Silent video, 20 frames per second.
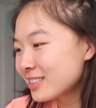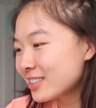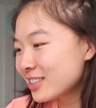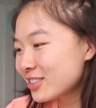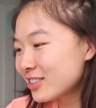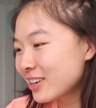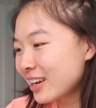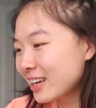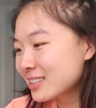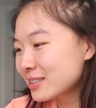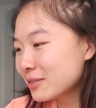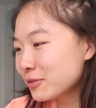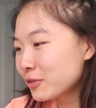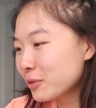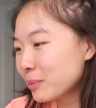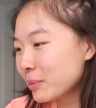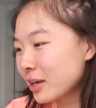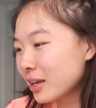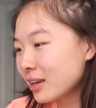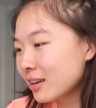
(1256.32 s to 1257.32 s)
Did you get some
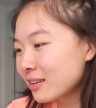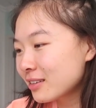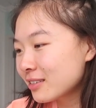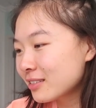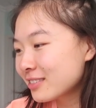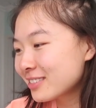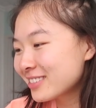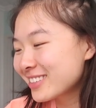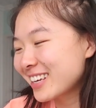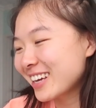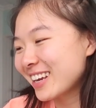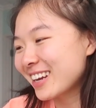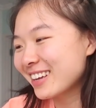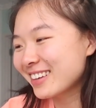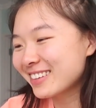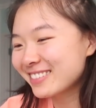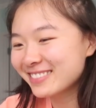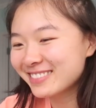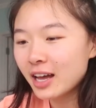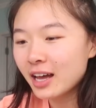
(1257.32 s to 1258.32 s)
for me?
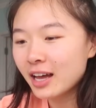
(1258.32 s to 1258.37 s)
Kidding.